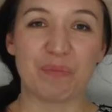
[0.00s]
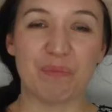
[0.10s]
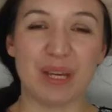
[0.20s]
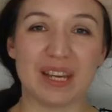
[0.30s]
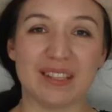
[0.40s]

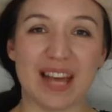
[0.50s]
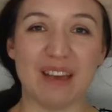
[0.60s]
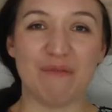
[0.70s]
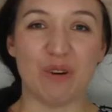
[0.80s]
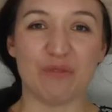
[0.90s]
because that
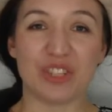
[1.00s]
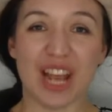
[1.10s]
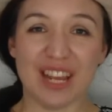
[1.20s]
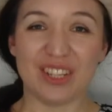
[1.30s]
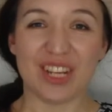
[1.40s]
involves
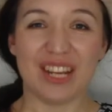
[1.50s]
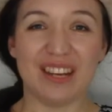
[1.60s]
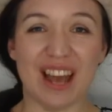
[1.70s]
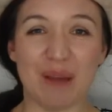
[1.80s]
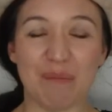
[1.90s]

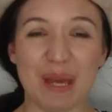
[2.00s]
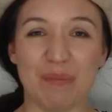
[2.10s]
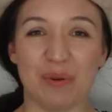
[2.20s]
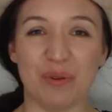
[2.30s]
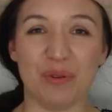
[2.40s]
changing and
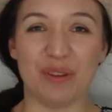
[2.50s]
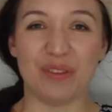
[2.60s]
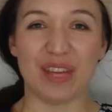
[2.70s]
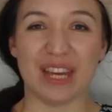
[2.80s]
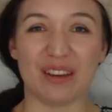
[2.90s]
people
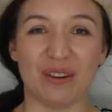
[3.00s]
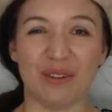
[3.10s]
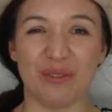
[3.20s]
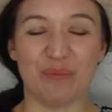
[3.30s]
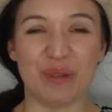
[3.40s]
think,
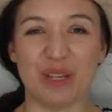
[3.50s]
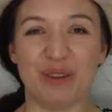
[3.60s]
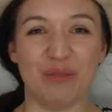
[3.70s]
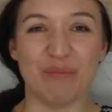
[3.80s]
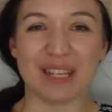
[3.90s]
"Oh, but
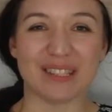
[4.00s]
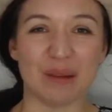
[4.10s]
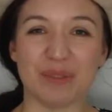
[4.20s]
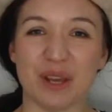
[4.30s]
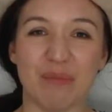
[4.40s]
you messed
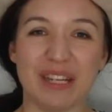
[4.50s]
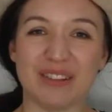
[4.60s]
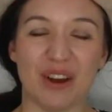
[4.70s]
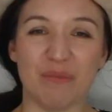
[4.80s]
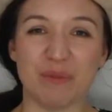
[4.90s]
up so many
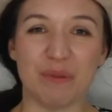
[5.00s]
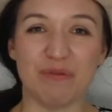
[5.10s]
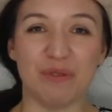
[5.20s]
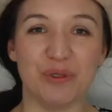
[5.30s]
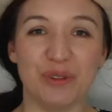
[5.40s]
times
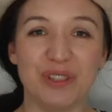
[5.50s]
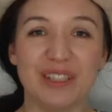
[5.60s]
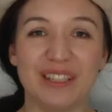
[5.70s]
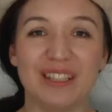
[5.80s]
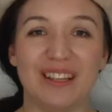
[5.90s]
before,"
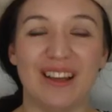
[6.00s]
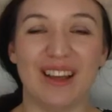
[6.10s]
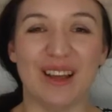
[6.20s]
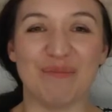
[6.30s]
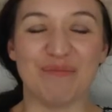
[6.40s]

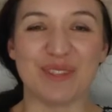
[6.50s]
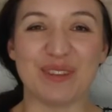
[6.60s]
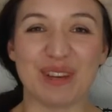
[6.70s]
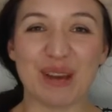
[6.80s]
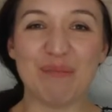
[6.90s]
and
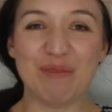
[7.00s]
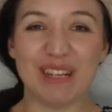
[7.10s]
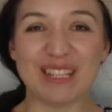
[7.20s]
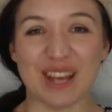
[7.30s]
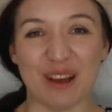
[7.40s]
so it can be
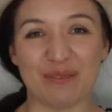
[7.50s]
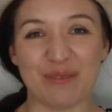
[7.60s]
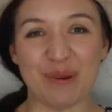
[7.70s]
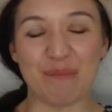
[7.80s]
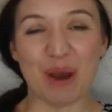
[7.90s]
really
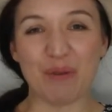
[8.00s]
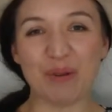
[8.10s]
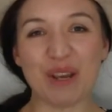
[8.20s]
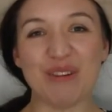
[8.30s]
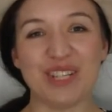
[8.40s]
tough. But I want
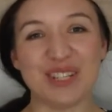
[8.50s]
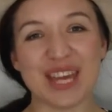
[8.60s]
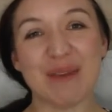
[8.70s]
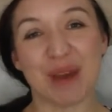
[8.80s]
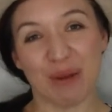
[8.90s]
to encourage you to
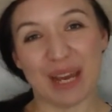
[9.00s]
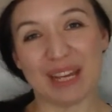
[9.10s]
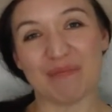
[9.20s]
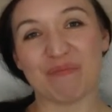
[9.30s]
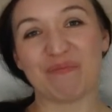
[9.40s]
keep
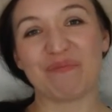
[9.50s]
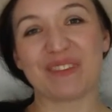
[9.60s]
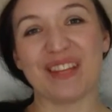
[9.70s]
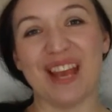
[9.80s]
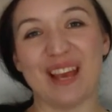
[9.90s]
going
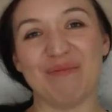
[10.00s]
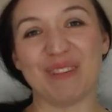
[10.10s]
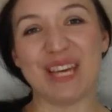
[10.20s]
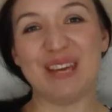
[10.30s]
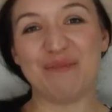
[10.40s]
and
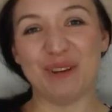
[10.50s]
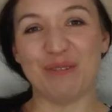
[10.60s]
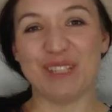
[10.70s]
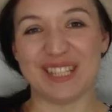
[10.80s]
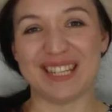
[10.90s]
keep
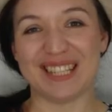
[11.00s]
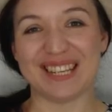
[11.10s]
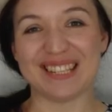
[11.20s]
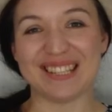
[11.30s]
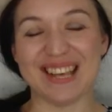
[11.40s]
following
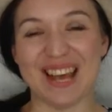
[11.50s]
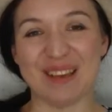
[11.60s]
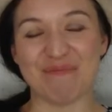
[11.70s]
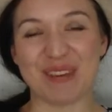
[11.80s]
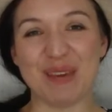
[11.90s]
Jesus
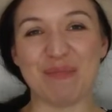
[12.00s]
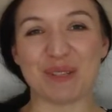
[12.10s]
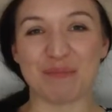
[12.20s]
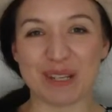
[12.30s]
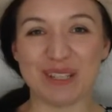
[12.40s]
and keep
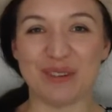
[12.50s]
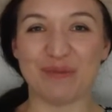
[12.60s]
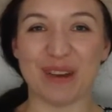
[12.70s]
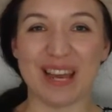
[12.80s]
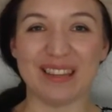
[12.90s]
expressing your
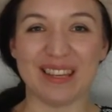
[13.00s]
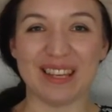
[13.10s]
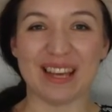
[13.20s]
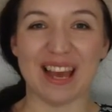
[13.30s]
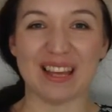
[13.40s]
faith,
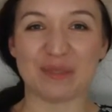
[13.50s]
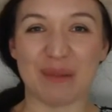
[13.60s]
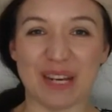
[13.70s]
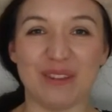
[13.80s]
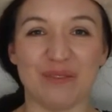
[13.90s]

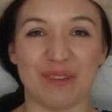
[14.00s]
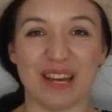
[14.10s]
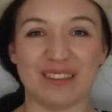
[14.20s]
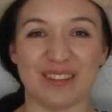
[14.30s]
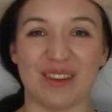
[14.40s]
explaining your
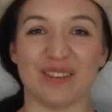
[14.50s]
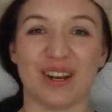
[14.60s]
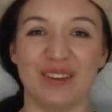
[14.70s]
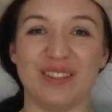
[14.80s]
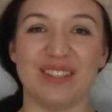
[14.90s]
faith to those
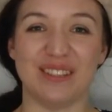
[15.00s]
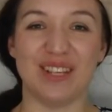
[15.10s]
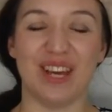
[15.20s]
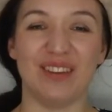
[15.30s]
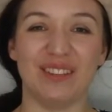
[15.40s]
closest to
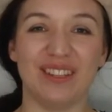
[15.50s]
you.